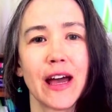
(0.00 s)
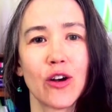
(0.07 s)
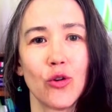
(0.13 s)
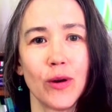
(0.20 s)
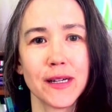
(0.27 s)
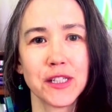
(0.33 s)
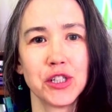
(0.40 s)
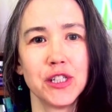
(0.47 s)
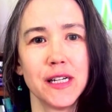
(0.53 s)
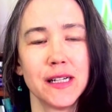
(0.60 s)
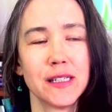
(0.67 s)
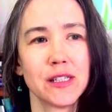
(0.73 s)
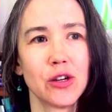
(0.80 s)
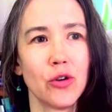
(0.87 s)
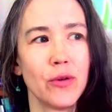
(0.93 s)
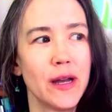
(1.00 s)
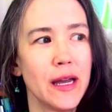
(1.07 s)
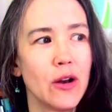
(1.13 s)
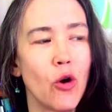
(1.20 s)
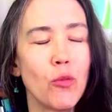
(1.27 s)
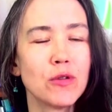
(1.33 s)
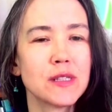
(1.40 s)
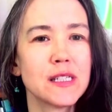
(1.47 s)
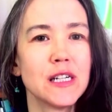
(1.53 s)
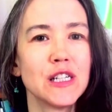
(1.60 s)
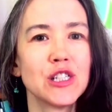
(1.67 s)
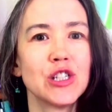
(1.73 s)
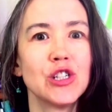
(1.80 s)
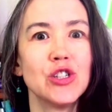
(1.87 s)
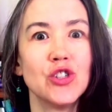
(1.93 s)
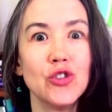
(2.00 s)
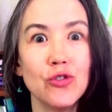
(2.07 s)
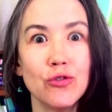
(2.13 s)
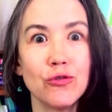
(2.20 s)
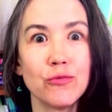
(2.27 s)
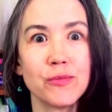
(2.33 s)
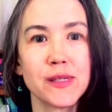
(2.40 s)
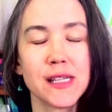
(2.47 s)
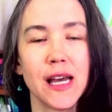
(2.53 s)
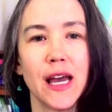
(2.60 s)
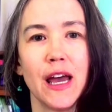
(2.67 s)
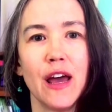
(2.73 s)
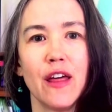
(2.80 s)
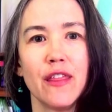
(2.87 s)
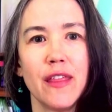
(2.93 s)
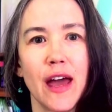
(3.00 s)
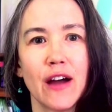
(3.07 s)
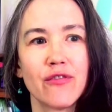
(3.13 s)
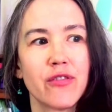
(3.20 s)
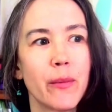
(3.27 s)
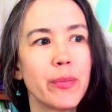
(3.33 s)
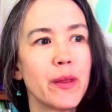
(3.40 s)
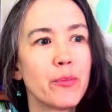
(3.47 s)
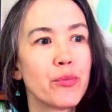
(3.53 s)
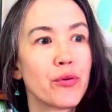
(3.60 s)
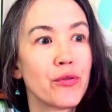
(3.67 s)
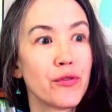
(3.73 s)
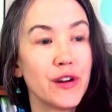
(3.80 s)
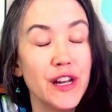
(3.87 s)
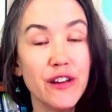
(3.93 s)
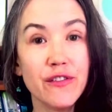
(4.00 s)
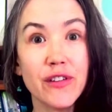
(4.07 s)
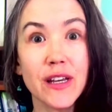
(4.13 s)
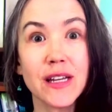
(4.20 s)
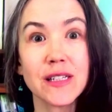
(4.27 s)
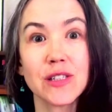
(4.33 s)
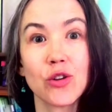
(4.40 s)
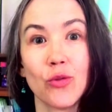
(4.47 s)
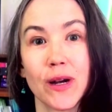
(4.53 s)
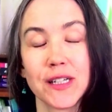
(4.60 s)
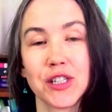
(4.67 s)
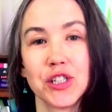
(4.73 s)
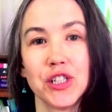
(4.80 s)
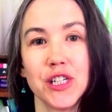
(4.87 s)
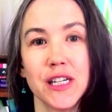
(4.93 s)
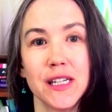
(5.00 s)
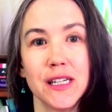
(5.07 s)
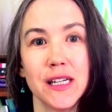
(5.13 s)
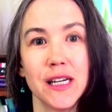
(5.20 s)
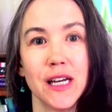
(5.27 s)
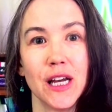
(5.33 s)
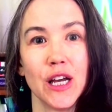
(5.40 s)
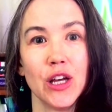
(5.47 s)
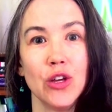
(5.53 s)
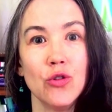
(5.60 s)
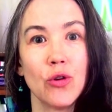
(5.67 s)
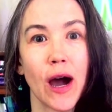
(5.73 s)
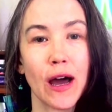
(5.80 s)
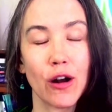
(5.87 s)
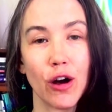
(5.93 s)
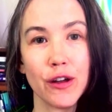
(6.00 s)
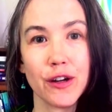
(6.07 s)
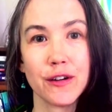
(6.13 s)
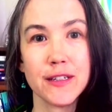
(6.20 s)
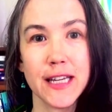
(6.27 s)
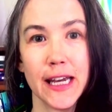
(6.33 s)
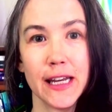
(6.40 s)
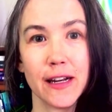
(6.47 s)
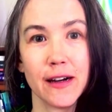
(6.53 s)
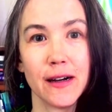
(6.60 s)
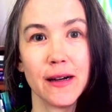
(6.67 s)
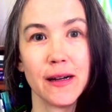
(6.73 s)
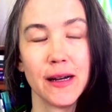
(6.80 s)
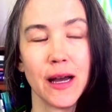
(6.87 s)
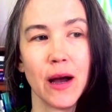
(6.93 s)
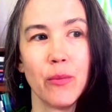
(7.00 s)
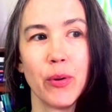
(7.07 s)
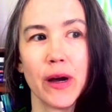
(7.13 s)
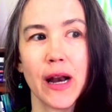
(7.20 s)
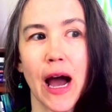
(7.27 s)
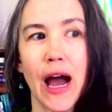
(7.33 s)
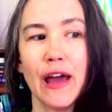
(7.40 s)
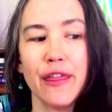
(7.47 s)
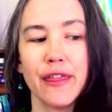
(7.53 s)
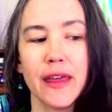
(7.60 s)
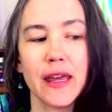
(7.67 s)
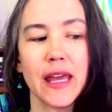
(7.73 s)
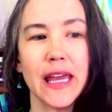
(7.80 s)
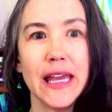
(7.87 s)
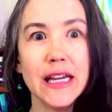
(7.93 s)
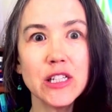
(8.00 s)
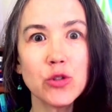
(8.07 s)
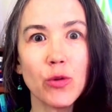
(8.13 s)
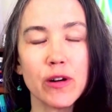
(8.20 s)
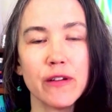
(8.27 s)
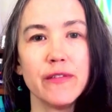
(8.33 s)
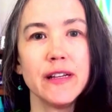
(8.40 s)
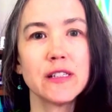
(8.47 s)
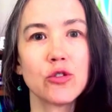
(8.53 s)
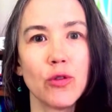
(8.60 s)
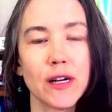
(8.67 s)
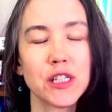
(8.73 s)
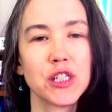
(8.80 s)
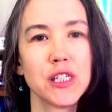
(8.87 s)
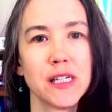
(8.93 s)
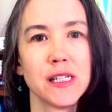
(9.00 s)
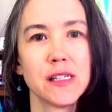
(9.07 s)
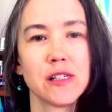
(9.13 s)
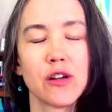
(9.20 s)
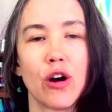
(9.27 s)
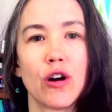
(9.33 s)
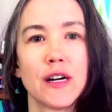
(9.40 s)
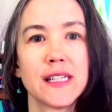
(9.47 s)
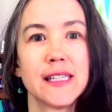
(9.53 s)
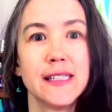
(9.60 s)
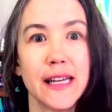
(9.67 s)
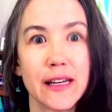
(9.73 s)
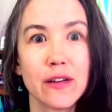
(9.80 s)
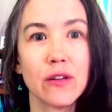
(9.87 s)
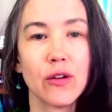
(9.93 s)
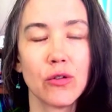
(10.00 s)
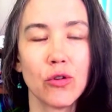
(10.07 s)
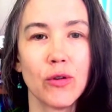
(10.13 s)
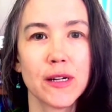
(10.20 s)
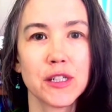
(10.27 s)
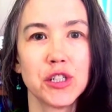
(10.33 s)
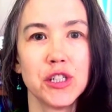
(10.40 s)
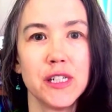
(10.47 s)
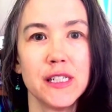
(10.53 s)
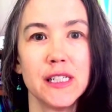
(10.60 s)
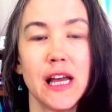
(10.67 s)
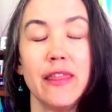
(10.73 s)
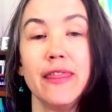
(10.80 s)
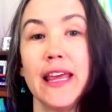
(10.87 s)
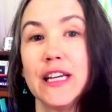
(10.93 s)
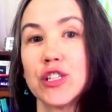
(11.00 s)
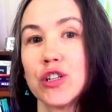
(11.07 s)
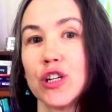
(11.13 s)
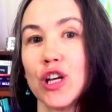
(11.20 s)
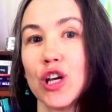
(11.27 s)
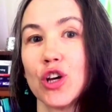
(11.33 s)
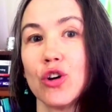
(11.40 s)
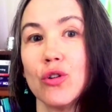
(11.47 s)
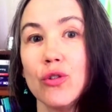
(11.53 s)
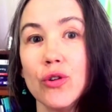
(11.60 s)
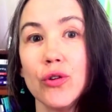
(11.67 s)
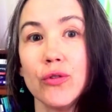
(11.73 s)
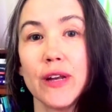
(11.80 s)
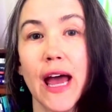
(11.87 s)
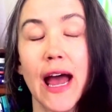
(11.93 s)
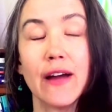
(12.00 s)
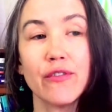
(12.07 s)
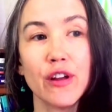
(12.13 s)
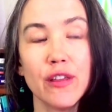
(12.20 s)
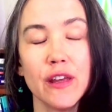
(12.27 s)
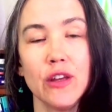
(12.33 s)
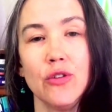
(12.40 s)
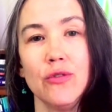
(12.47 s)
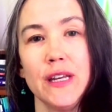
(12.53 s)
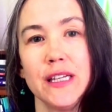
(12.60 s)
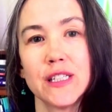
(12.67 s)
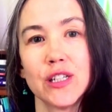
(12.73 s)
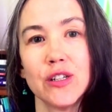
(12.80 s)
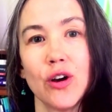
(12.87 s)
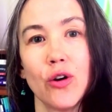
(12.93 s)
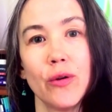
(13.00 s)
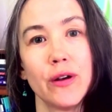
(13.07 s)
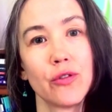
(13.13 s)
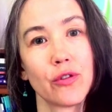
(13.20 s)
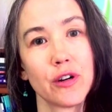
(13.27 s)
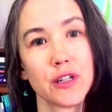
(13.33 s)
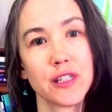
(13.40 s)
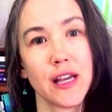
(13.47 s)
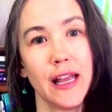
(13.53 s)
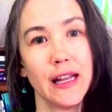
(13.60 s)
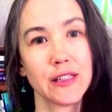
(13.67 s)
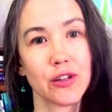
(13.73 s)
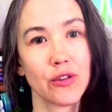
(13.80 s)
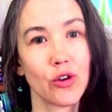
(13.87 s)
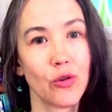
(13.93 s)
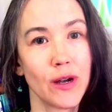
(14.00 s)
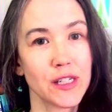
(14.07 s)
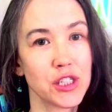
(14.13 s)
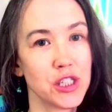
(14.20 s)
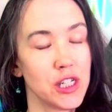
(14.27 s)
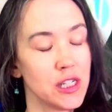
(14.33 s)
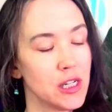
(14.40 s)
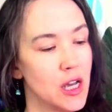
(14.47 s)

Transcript: question. So it almost assumes that from the previous question you got all your data. But I think each one of these questions are a standalone question and they should include everything you need to know in order to answer the question.